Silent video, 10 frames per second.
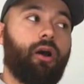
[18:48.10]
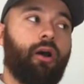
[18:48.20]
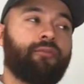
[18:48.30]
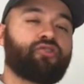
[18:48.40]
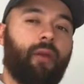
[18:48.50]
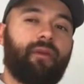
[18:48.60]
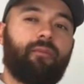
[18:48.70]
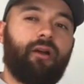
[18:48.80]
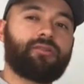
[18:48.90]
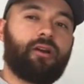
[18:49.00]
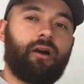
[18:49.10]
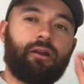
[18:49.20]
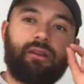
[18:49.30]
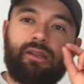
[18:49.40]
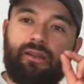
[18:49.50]
dropping my jaw a
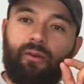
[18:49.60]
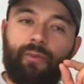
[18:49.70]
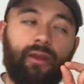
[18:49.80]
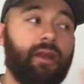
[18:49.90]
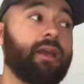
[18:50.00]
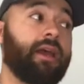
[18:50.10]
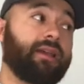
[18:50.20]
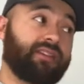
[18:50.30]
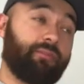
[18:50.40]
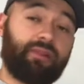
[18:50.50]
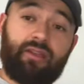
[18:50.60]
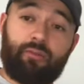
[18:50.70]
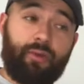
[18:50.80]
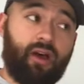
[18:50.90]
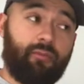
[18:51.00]
little bit as I play the
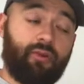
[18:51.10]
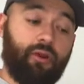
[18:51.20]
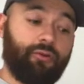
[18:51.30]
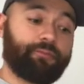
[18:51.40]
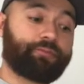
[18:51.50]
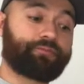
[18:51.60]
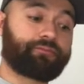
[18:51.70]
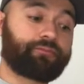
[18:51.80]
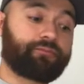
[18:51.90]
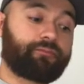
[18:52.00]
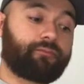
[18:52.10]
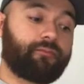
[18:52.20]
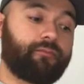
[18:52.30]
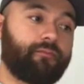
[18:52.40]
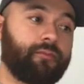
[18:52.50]
bottom note.
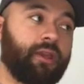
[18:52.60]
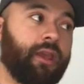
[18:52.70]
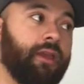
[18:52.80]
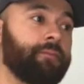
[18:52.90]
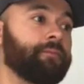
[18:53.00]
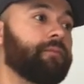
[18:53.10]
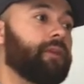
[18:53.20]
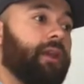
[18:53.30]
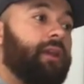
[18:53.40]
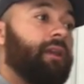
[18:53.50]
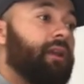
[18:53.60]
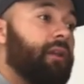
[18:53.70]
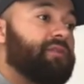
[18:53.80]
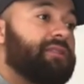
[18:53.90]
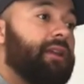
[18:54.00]
Okay, and again, I'm
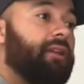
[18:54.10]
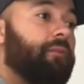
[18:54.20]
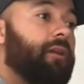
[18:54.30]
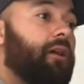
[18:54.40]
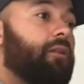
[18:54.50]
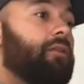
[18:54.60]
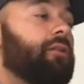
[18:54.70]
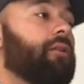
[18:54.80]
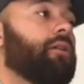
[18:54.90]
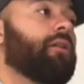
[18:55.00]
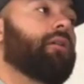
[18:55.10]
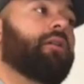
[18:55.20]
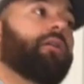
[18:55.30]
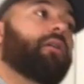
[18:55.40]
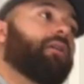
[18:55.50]
just thinking about
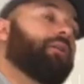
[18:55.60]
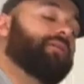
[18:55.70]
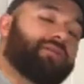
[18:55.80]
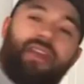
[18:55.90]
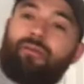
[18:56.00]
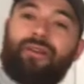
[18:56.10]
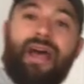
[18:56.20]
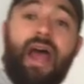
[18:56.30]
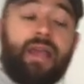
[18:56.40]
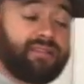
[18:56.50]
staying relaxed,